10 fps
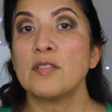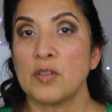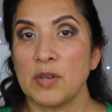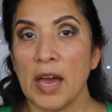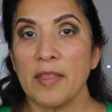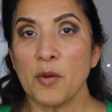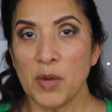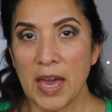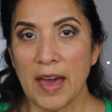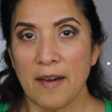so now that
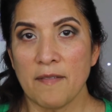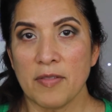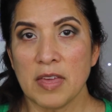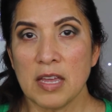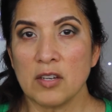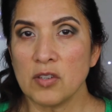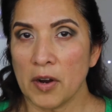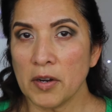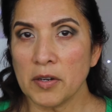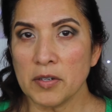we have the
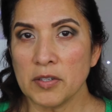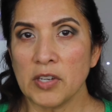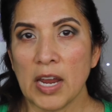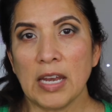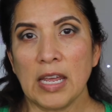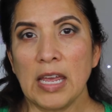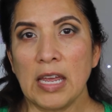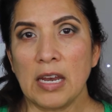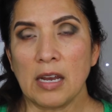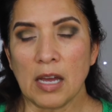darker shade in,